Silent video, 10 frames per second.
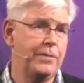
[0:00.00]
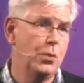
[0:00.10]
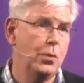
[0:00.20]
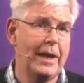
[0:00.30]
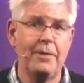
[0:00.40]
of
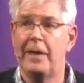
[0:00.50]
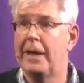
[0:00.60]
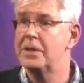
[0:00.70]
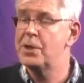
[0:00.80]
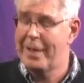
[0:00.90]
your
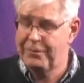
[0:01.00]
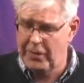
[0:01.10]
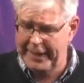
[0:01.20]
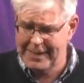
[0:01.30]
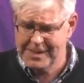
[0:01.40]
giving to
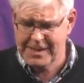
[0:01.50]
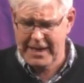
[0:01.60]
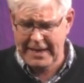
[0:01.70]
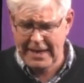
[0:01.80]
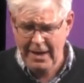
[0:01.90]

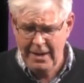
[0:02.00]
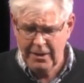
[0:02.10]
FIEC